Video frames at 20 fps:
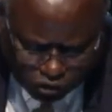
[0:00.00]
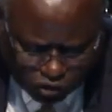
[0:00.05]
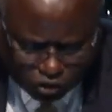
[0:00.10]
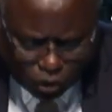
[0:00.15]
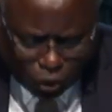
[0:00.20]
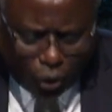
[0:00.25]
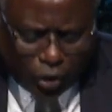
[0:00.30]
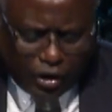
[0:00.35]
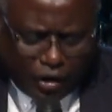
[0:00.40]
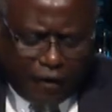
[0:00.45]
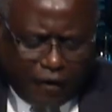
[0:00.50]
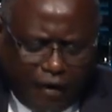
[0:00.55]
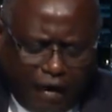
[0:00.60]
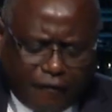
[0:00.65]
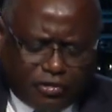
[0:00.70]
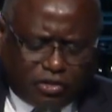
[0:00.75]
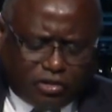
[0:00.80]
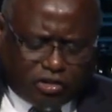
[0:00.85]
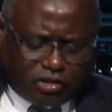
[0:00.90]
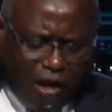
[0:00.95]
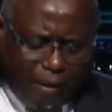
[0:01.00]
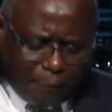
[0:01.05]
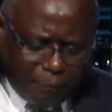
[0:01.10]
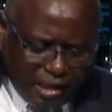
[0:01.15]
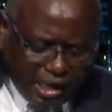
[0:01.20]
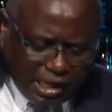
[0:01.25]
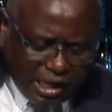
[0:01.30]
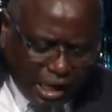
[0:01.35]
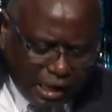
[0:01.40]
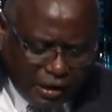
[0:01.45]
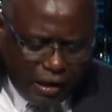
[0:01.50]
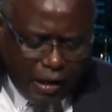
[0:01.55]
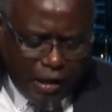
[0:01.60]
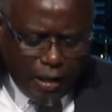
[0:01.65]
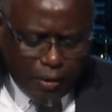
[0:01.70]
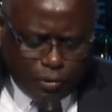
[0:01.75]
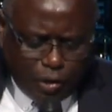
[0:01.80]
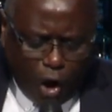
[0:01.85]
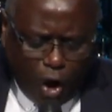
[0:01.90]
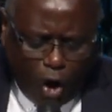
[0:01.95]
steward of something. And
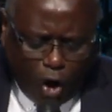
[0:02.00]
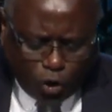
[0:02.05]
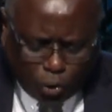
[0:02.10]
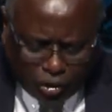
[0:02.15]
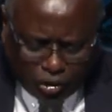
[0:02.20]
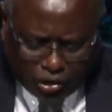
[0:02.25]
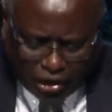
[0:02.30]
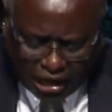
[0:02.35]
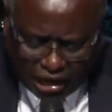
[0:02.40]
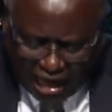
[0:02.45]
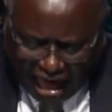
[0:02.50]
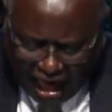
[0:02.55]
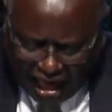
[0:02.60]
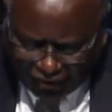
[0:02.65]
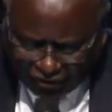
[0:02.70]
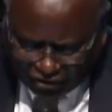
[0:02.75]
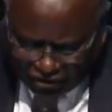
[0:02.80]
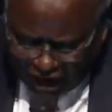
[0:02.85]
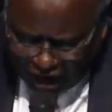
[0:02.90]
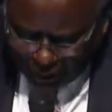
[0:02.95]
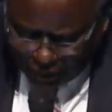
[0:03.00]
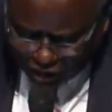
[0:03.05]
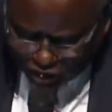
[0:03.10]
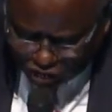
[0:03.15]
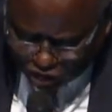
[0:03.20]
those with the last name of